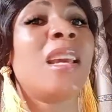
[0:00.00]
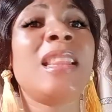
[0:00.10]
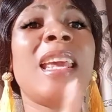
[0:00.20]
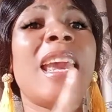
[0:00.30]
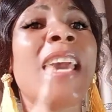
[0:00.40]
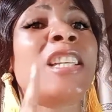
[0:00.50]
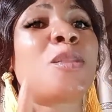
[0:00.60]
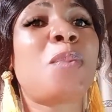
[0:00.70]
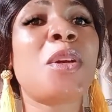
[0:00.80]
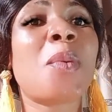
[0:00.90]
they
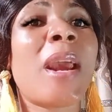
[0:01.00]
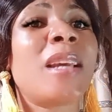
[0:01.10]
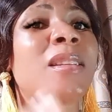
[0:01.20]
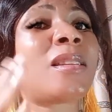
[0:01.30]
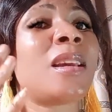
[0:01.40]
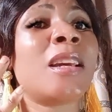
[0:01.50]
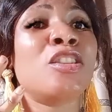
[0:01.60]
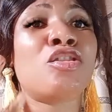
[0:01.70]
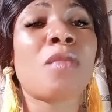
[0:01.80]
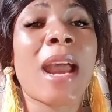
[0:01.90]
experience
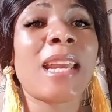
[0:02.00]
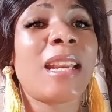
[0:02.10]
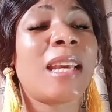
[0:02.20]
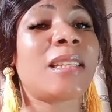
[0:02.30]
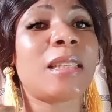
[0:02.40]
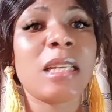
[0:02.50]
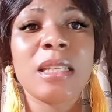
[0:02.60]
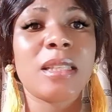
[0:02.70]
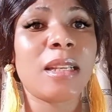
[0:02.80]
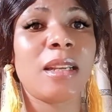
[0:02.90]
dryness
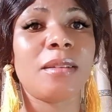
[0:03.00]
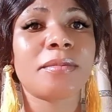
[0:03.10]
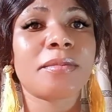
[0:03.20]
easily.